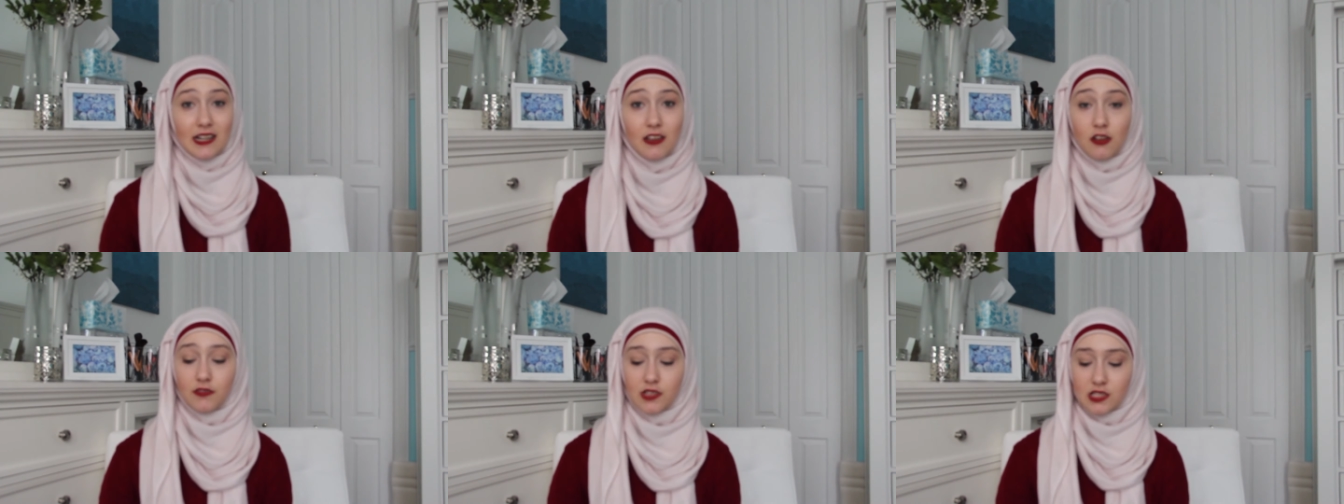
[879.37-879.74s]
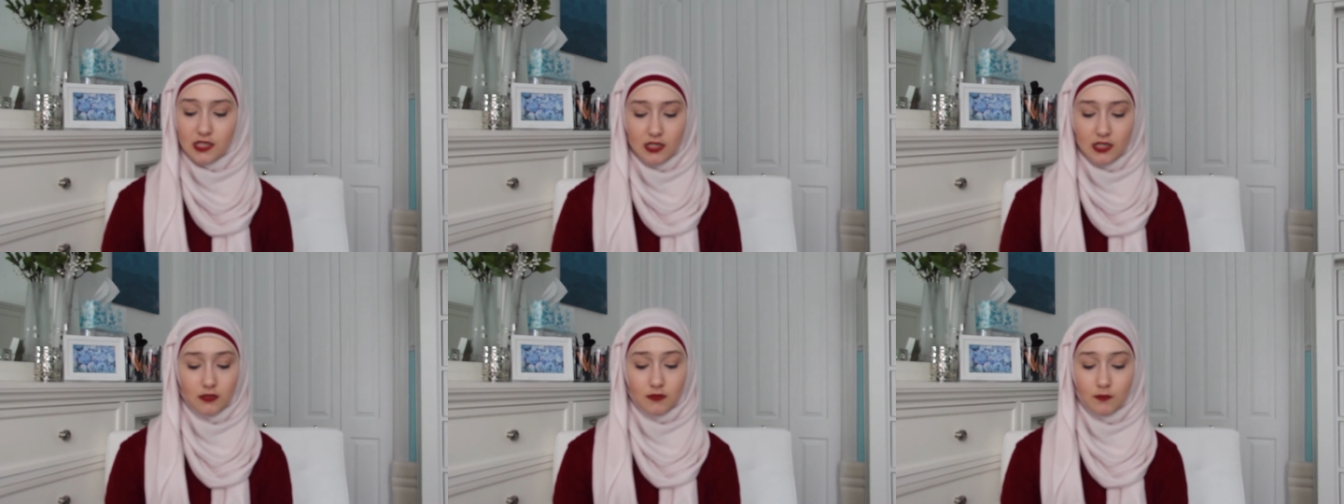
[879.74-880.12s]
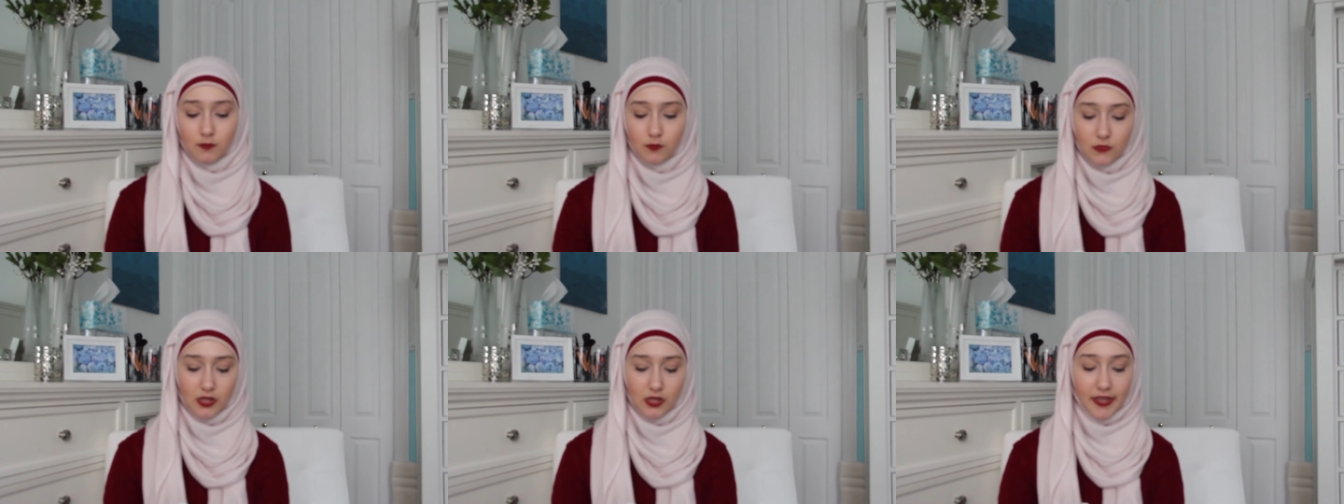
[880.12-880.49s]
Obviously,
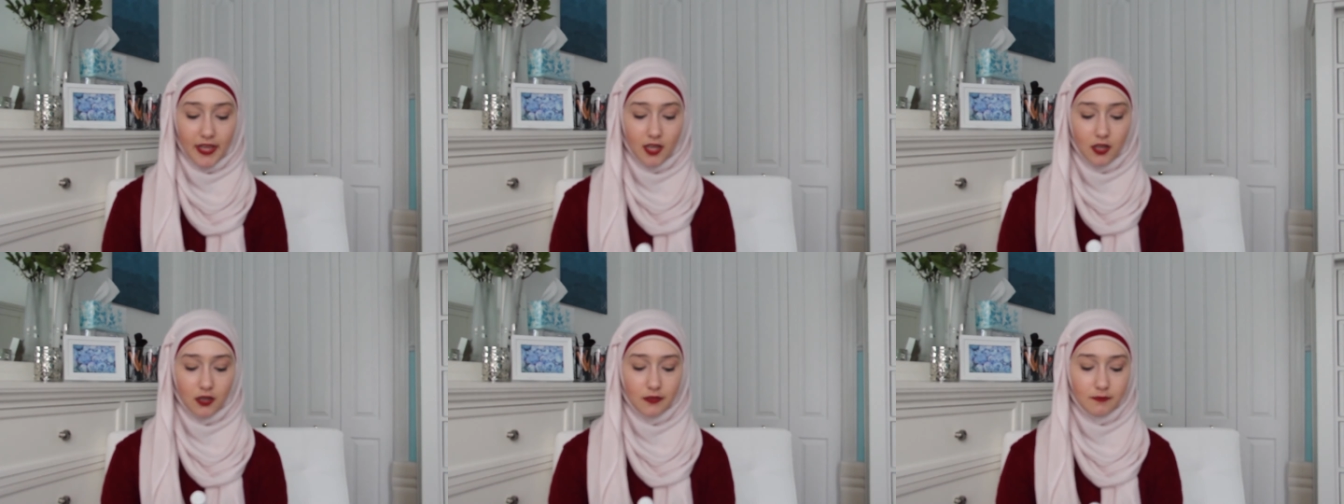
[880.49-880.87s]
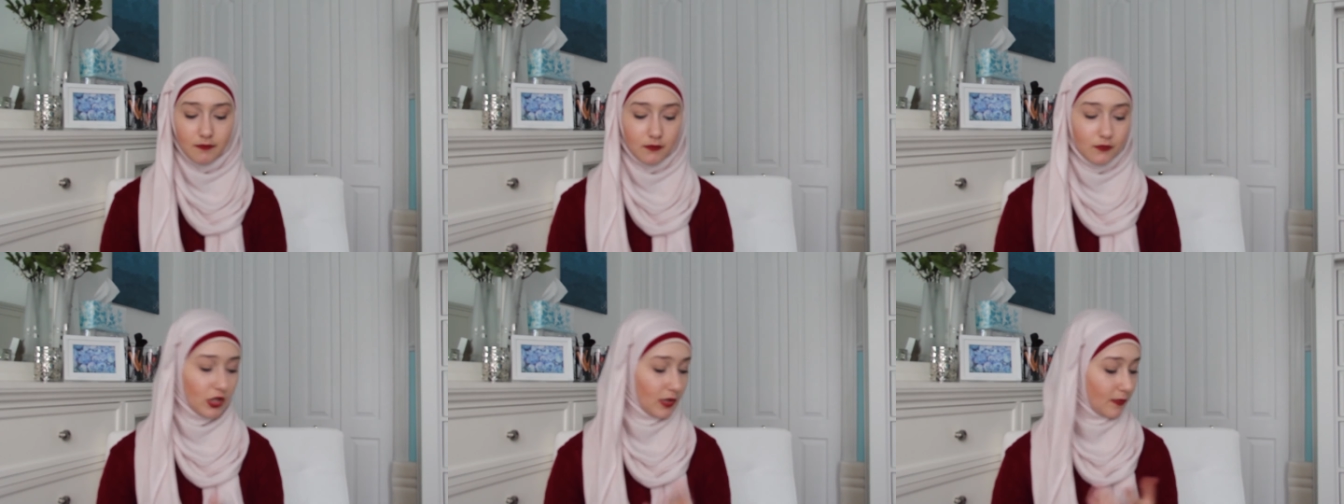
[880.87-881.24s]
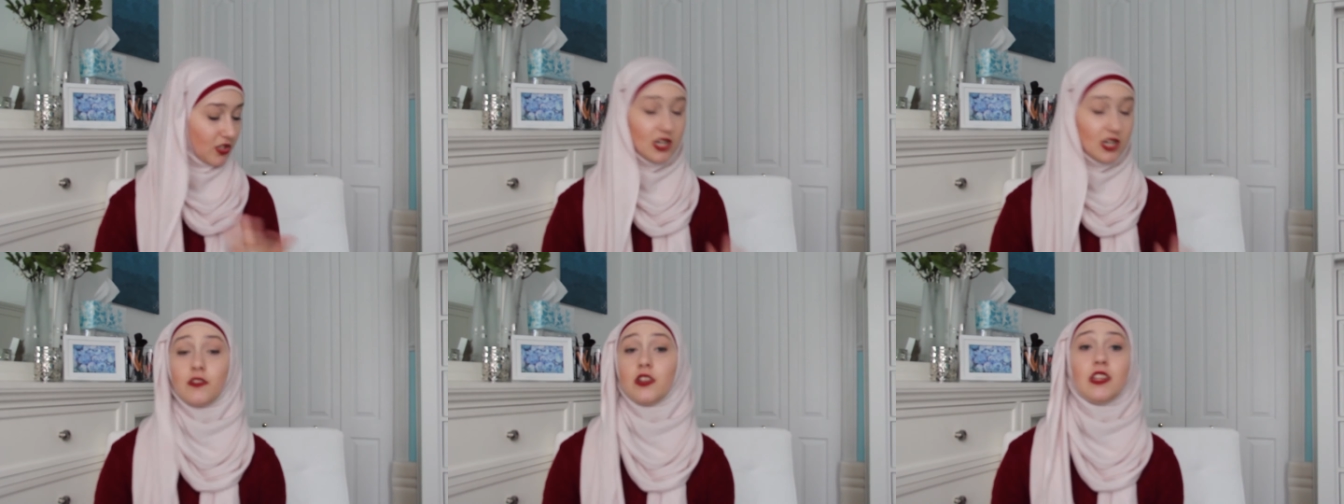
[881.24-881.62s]
like pretty
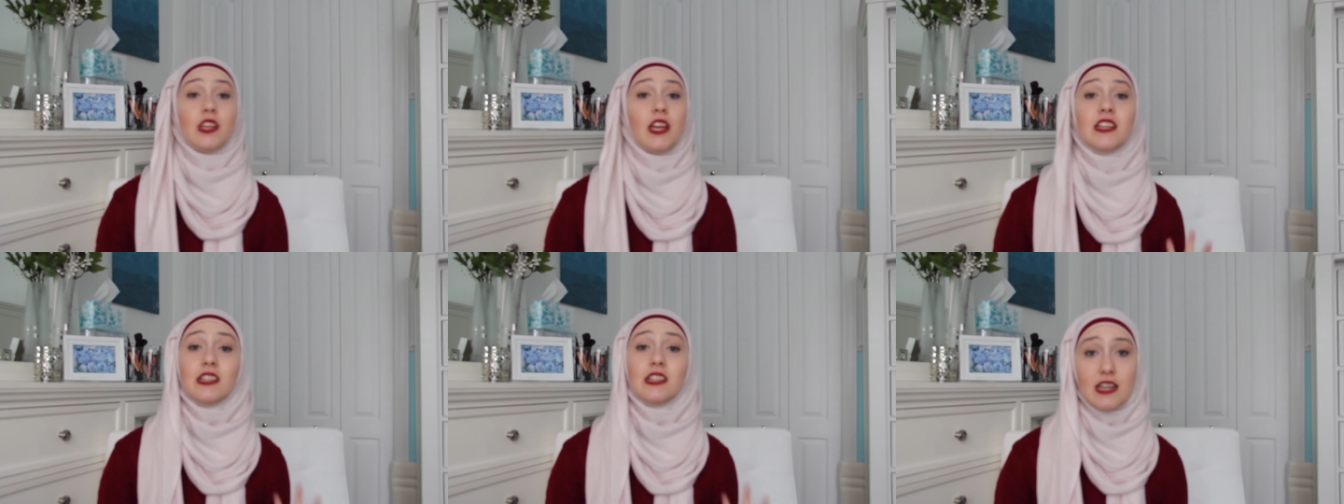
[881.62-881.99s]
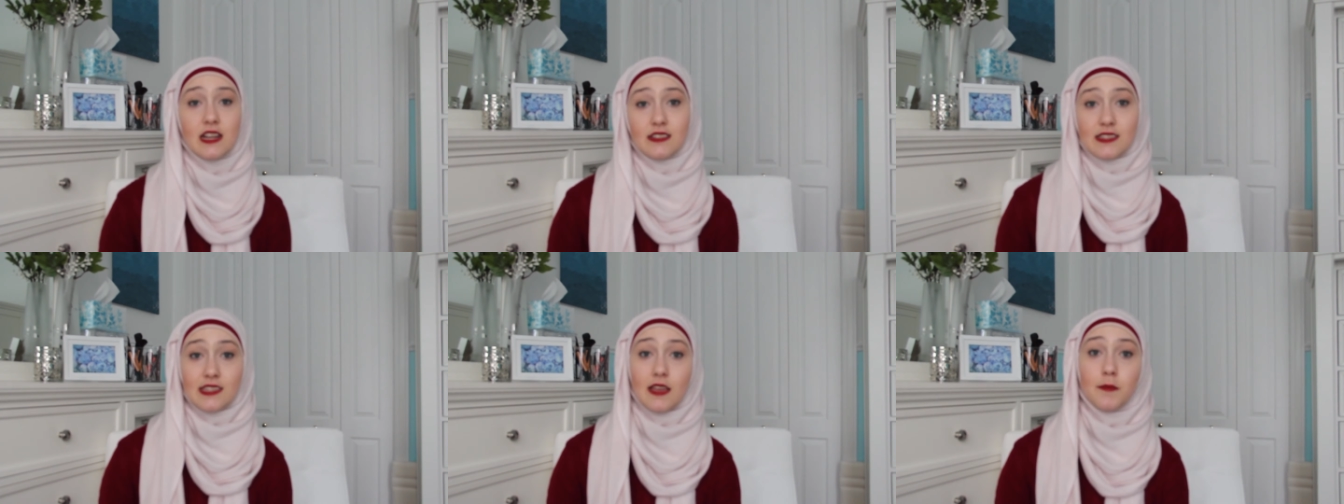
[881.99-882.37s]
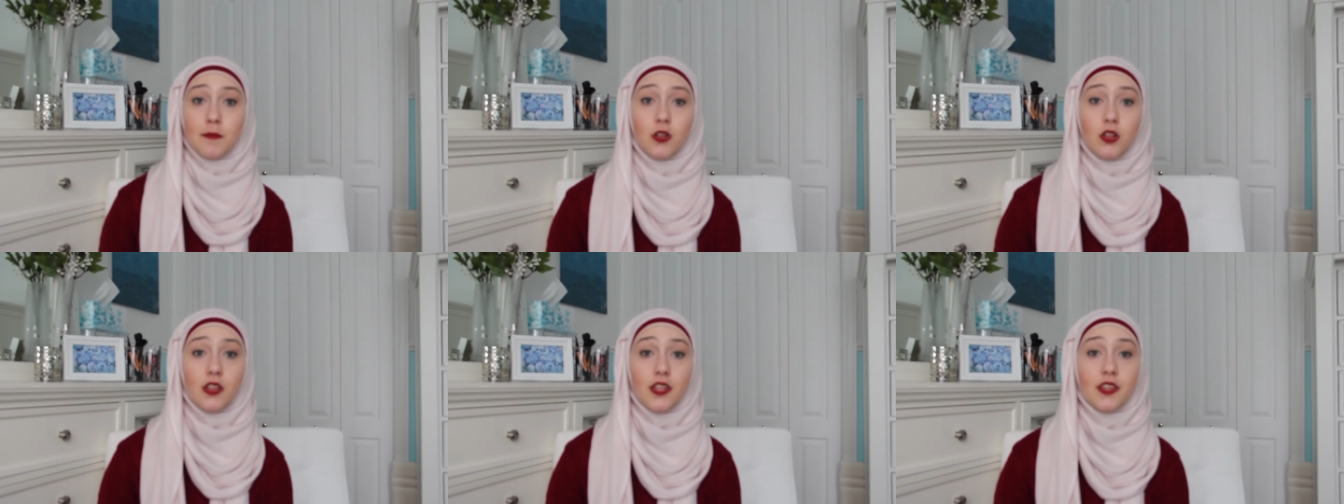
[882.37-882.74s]
much everything, I did get a
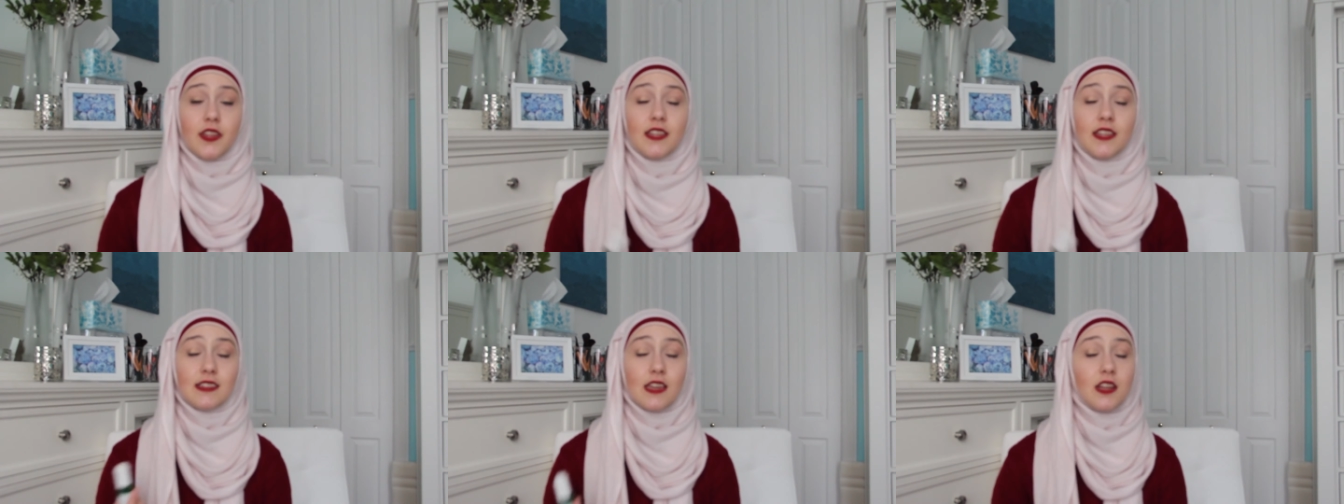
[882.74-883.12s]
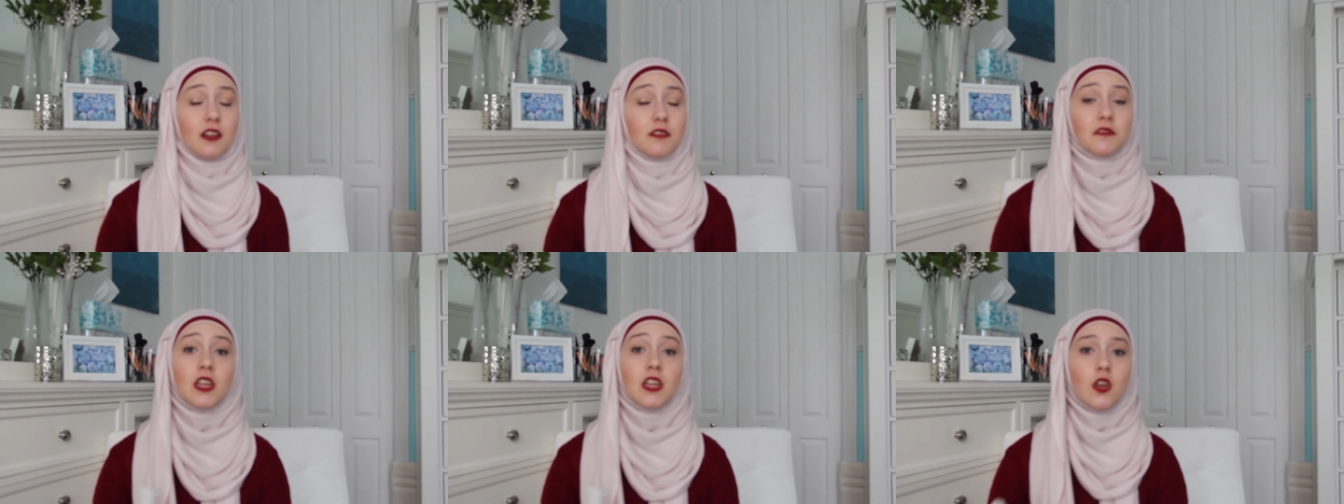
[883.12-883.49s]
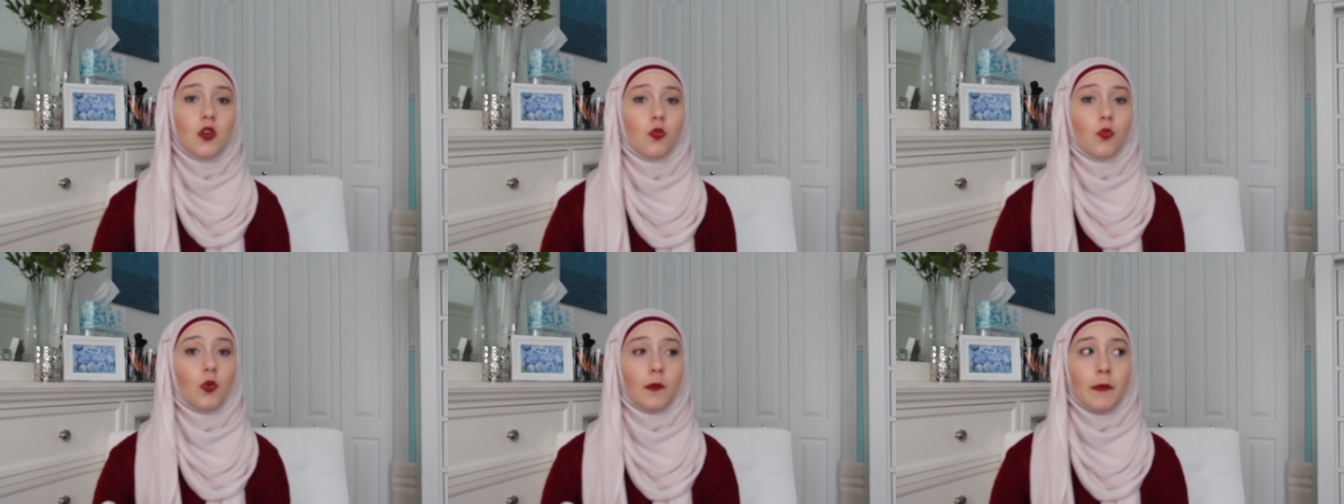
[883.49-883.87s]
sample, and that's kind of
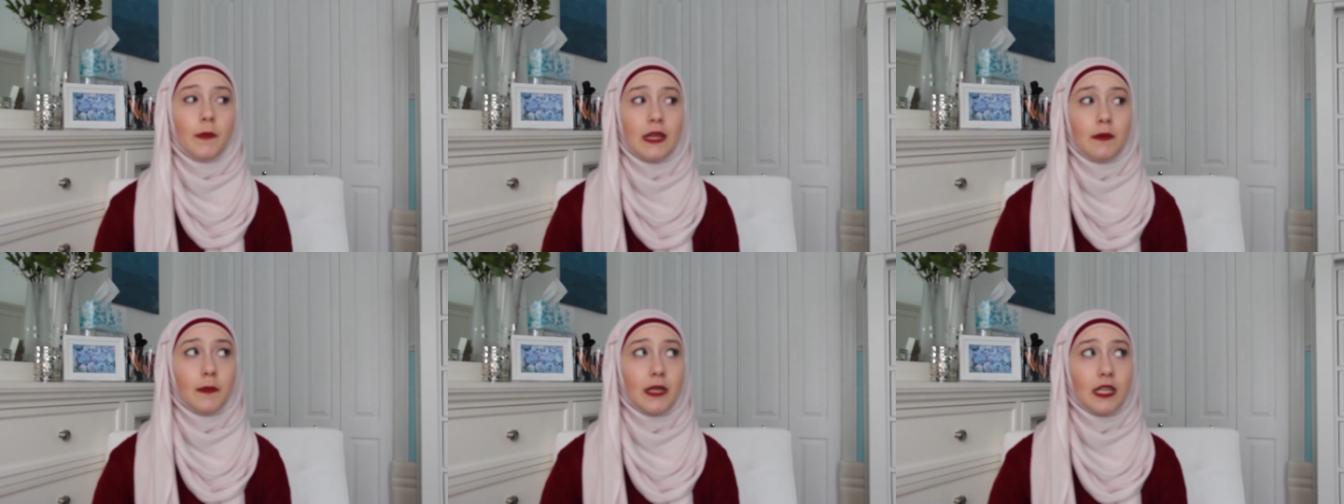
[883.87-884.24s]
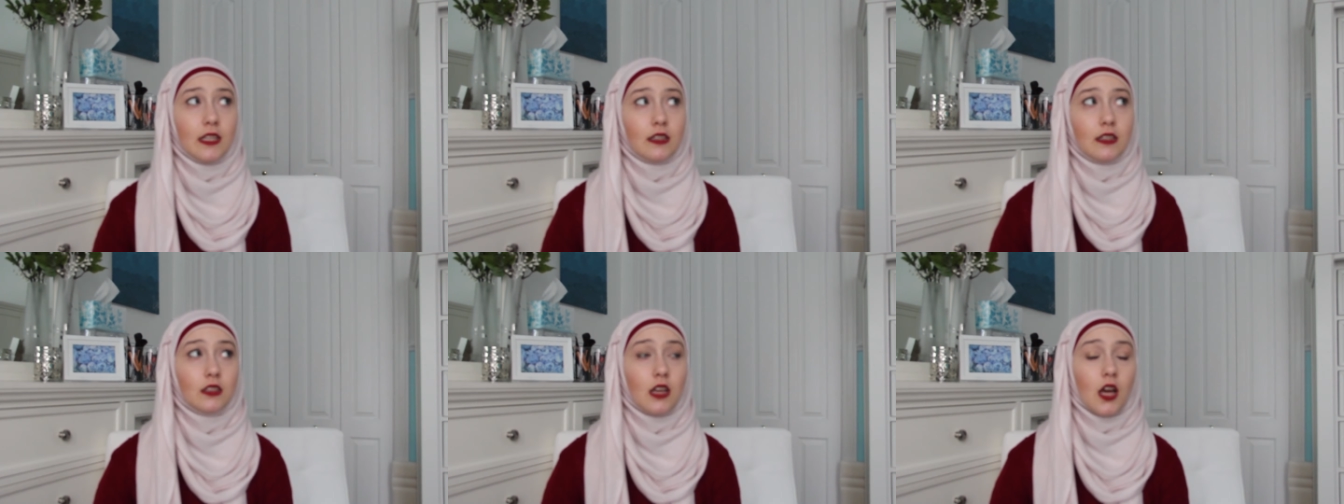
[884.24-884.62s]
what made me,